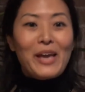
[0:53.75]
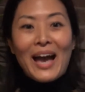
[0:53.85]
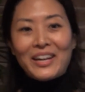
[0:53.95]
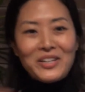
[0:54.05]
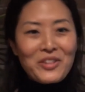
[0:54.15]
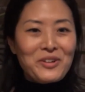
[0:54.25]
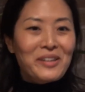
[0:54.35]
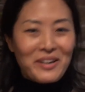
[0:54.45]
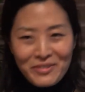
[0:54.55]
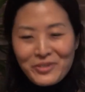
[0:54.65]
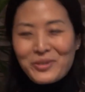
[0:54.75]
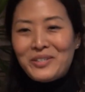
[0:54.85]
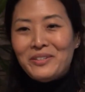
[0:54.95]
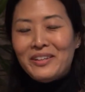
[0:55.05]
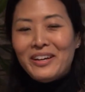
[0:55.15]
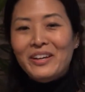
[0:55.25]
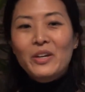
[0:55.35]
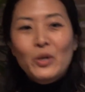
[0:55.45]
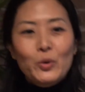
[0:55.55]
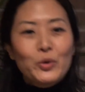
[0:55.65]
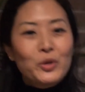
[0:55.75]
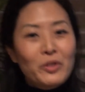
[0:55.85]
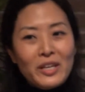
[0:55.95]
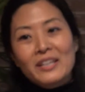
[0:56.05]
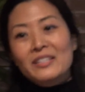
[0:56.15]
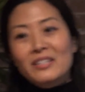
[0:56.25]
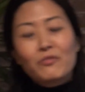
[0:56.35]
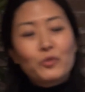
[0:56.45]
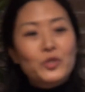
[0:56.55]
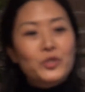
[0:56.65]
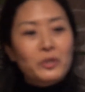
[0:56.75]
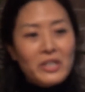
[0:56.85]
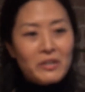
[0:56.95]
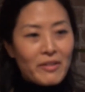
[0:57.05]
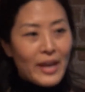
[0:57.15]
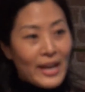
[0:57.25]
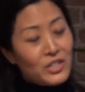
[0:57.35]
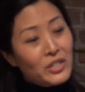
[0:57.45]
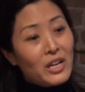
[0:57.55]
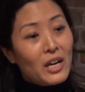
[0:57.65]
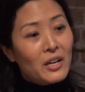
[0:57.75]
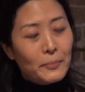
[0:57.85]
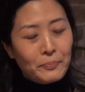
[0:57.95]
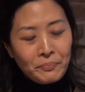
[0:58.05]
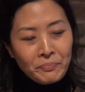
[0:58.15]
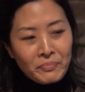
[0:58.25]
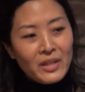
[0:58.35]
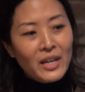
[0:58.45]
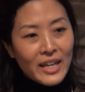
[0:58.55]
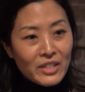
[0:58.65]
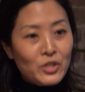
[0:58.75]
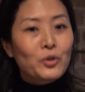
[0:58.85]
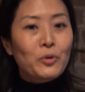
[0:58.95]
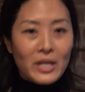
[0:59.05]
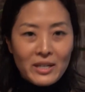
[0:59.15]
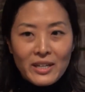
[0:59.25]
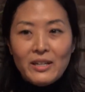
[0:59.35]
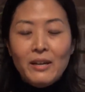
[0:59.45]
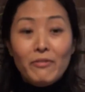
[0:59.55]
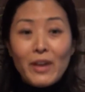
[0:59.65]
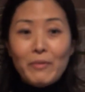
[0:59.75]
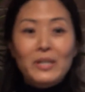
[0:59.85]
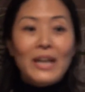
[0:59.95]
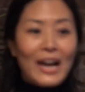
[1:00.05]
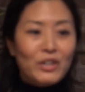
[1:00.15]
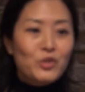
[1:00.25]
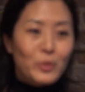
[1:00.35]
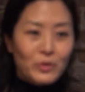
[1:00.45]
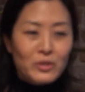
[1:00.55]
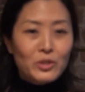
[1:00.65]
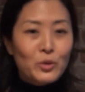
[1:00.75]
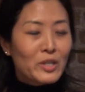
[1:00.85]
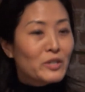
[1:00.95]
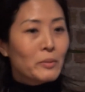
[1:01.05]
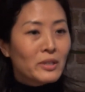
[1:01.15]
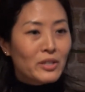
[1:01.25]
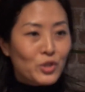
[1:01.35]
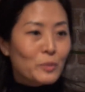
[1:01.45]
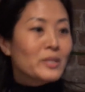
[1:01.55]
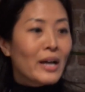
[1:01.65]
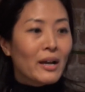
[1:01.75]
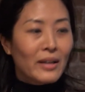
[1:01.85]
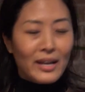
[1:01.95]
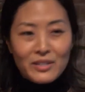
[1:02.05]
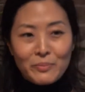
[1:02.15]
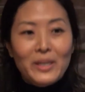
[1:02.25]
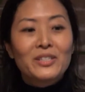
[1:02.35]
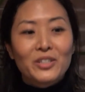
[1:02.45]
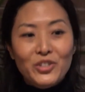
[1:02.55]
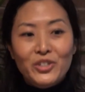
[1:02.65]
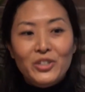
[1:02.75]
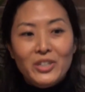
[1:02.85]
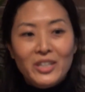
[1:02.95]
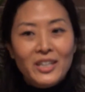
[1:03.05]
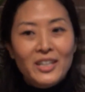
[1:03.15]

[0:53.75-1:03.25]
Let me add another layer of a question there. Who do you think is an influential leader that actually integrated feminine attributes to his leadership style and his message?